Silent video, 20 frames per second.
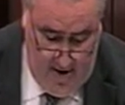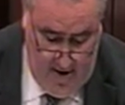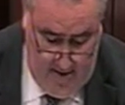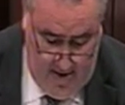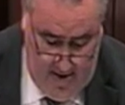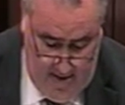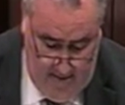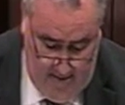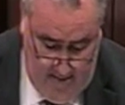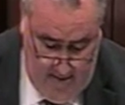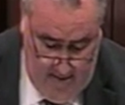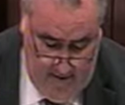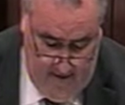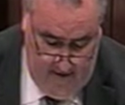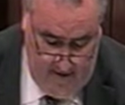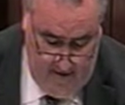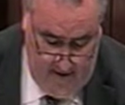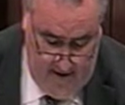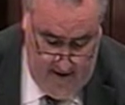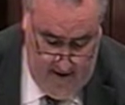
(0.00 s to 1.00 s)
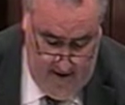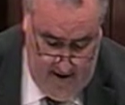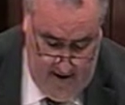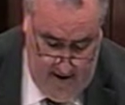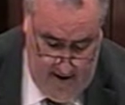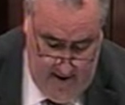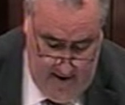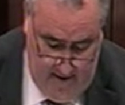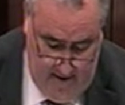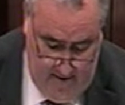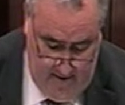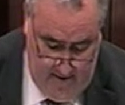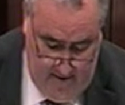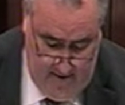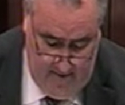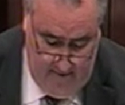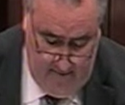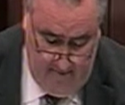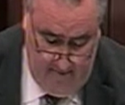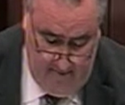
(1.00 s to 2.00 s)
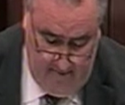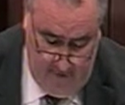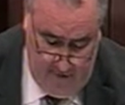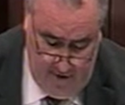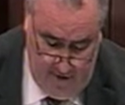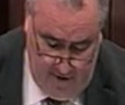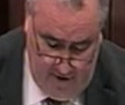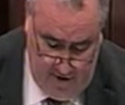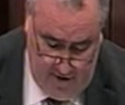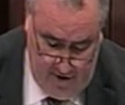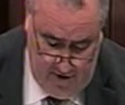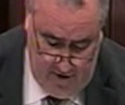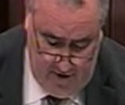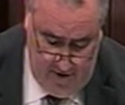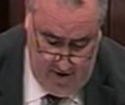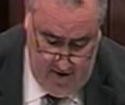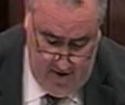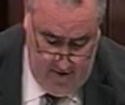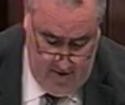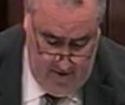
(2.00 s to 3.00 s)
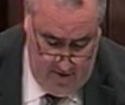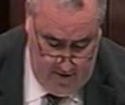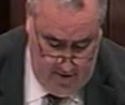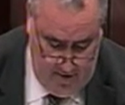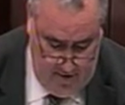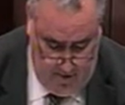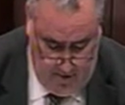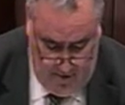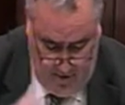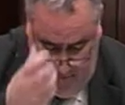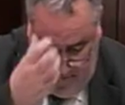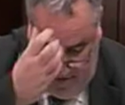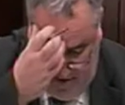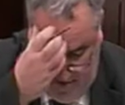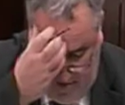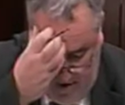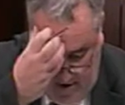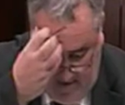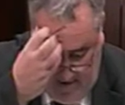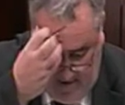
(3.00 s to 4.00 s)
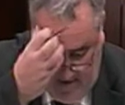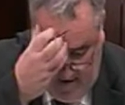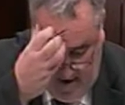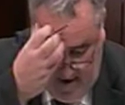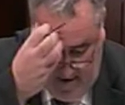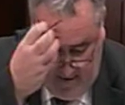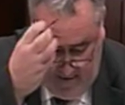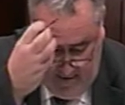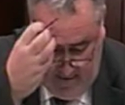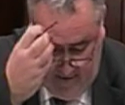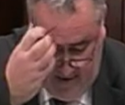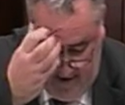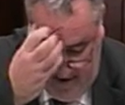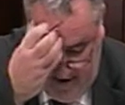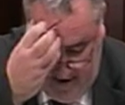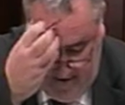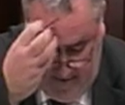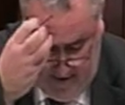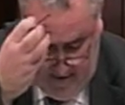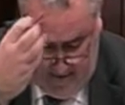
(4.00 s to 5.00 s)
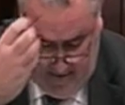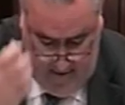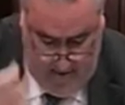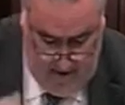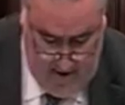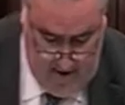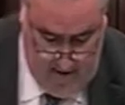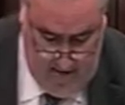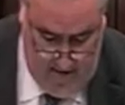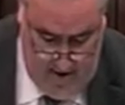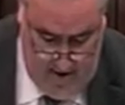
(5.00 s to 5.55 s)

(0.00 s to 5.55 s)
the conditions where Sunday work might well be part of the weekly commitment and